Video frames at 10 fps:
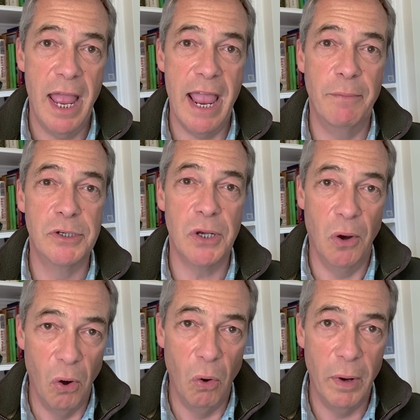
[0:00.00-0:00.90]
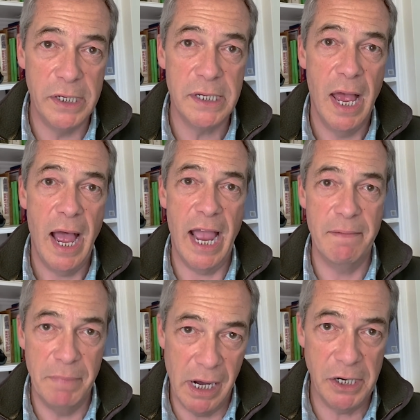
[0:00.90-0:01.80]
It was always a
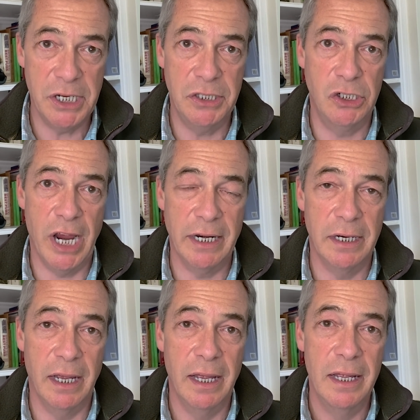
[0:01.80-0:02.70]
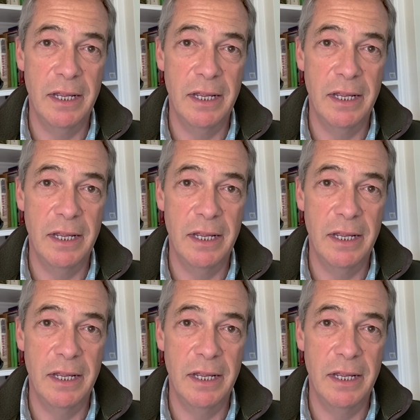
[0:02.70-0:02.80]
Marxist agenda